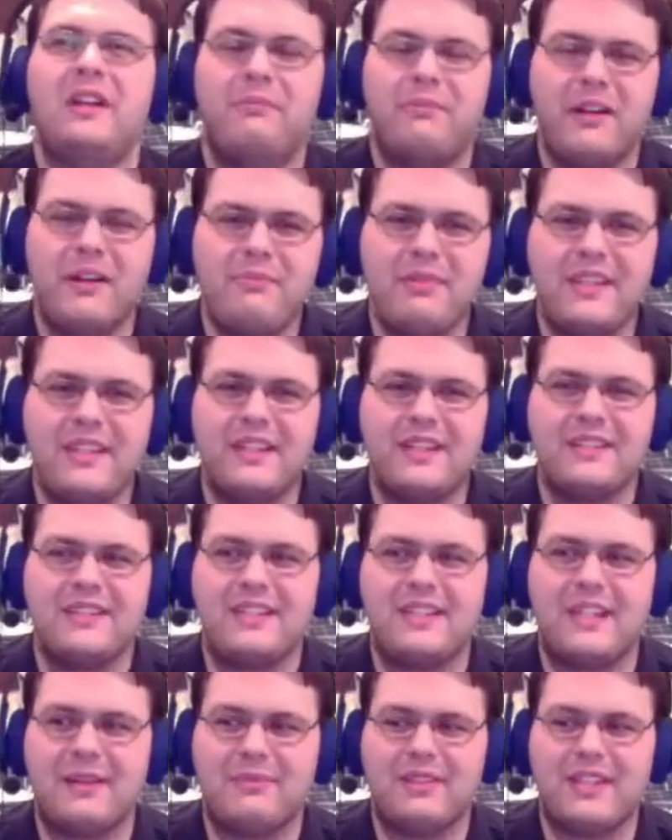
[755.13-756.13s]
but because
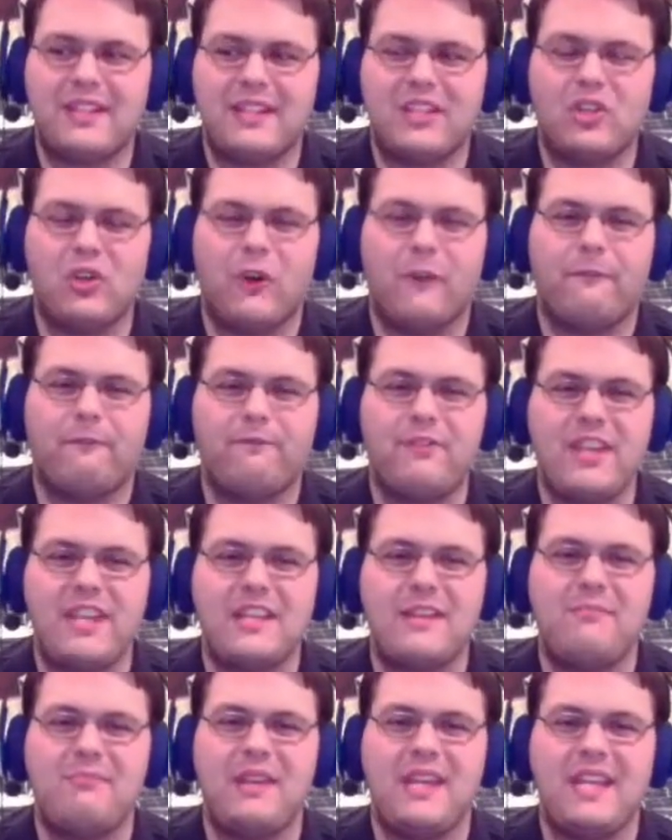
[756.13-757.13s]
he kept getting cold
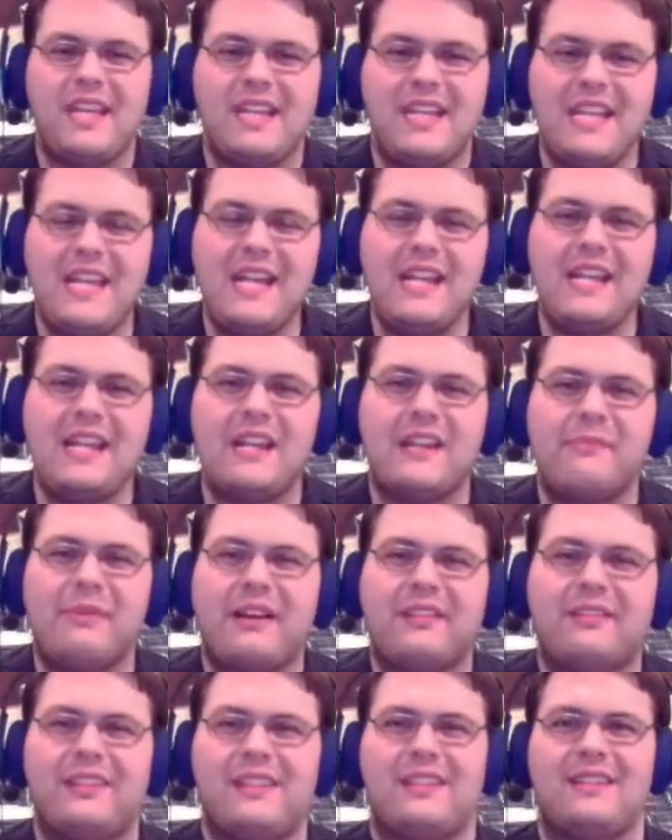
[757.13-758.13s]
feet and being an idiot
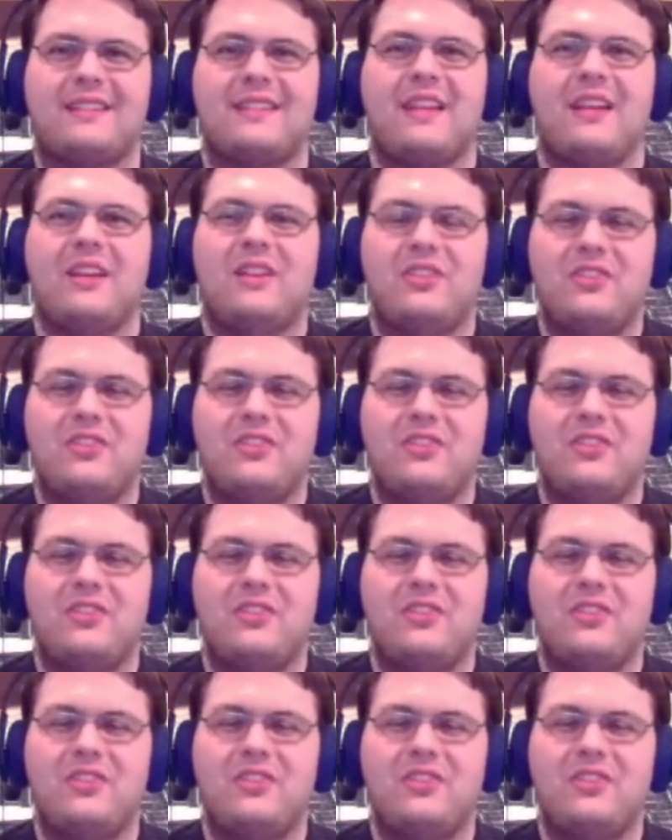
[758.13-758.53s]
about this,